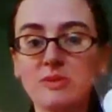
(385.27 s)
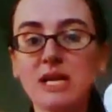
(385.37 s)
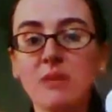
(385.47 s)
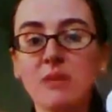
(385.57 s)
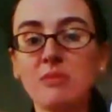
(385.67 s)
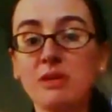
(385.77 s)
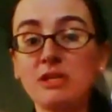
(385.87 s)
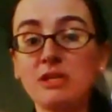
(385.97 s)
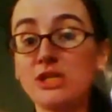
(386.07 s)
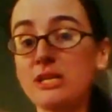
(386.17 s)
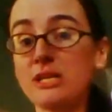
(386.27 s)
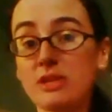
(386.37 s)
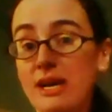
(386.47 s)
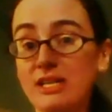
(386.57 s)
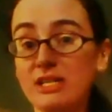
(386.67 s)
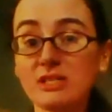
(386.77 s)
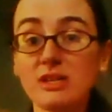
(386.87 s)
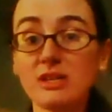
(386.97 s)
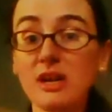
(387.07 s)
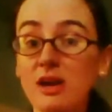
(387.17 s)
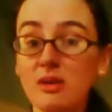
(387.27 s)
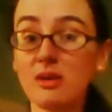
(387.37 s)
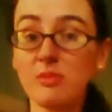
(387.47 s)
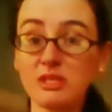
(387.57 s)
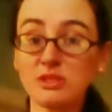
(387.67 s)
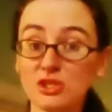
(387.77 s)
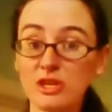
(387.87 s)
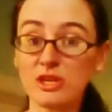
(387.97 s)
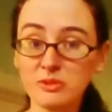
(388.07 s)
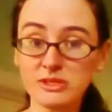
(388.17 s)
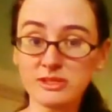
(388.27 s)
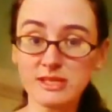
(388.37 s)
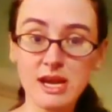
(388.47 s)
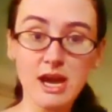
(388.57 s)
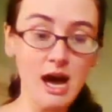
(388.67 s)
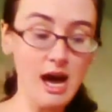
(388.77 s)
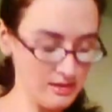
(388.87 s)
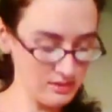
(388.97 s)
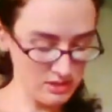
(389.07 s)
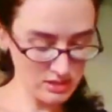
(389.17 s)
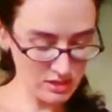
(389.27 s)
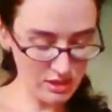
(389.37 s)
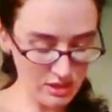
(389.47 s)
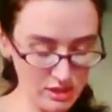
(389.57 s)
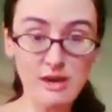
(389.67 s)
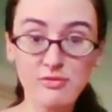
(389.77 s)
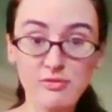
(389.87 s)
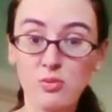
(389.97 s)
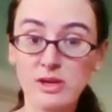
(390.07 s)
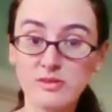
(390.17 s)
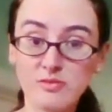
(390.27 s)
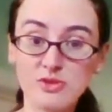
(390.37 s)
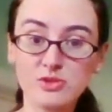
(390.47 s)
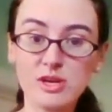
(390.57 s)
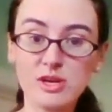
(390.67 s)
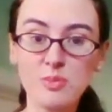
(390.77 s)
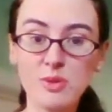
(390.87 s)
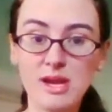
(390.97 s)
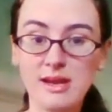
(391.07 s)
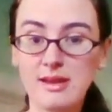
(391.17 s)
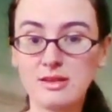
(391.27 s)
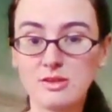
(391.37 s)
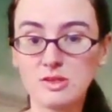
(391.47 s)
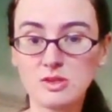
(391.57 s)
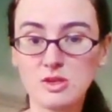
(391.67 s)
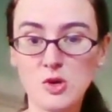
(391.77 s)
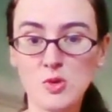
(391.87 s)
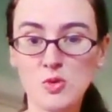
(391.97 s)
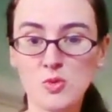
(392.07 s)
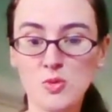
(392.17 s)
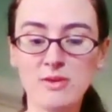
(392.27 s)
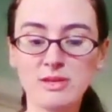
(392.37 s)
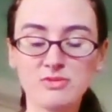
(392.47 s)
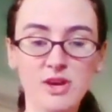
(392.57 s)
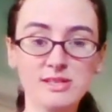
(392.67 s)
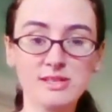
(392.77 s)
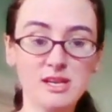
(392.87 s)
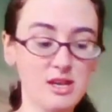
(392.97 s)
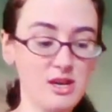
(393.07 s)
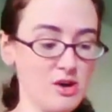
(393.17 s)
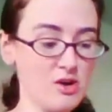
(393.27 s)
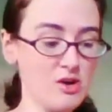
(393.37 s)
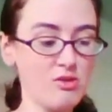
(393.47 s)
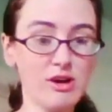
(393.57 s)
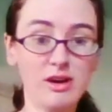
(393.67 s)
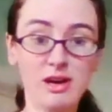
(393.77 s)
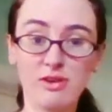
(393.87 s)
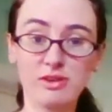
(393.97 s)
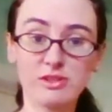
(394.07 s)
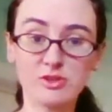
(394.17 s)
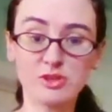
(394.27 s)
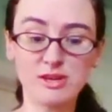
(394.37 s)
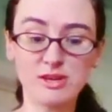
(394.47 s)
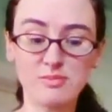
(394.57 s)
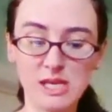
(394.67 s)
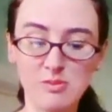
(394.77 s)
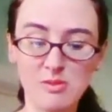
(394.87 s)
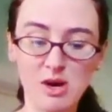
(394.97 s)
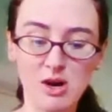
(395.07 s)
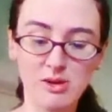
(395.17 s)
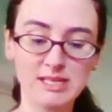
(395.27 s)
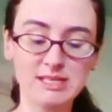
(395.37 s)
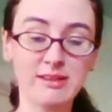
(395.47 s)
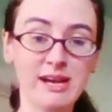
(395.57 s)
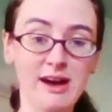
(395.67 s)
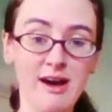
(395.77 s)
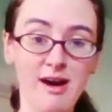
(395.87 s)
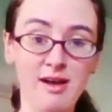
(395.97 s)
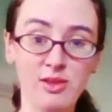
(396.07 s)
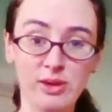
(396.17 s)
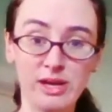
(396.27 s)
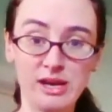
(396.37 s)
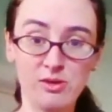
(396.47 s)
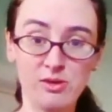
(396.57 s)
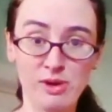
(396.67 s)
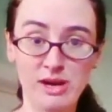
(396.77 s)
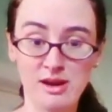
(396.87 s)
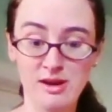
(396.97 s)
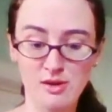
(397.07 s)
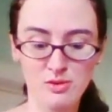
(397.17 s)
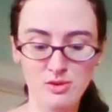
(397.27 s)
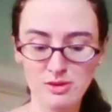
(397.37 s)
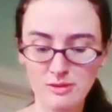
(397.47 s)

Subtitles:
They come in a big sheet. I just cut them into strips. So I just cut off one strip and go around as far as I could go, cut off another strip, keep going until I got all the way around.